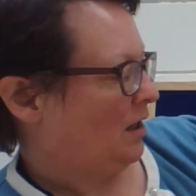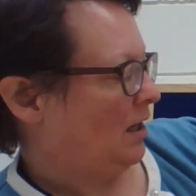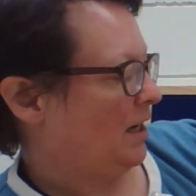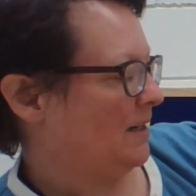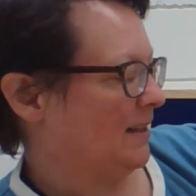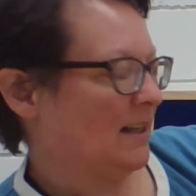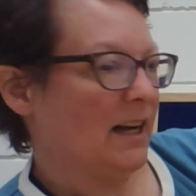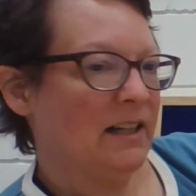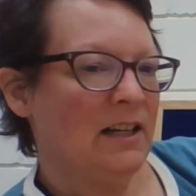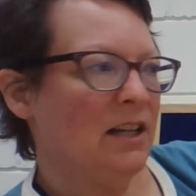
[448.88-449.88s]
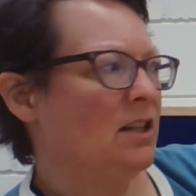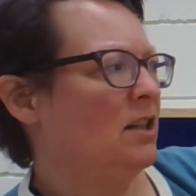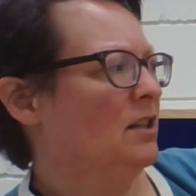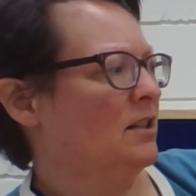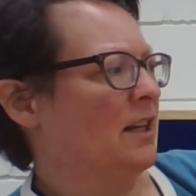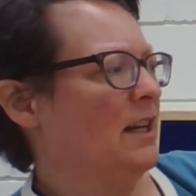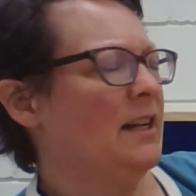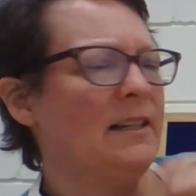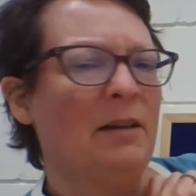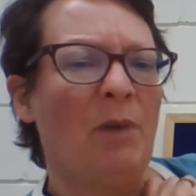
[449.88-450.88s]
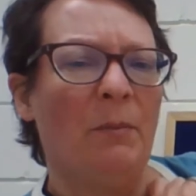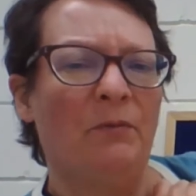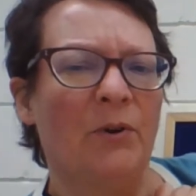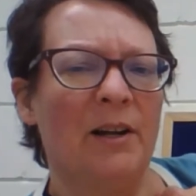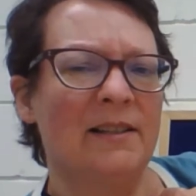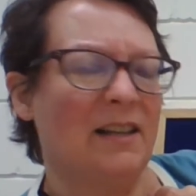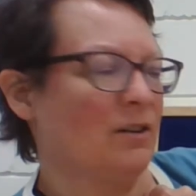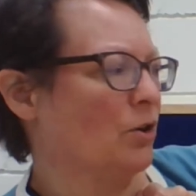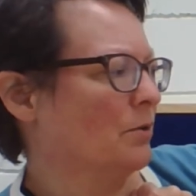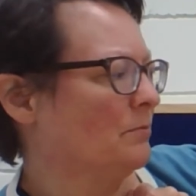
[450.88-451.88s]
he decided to eat him up for his dinner.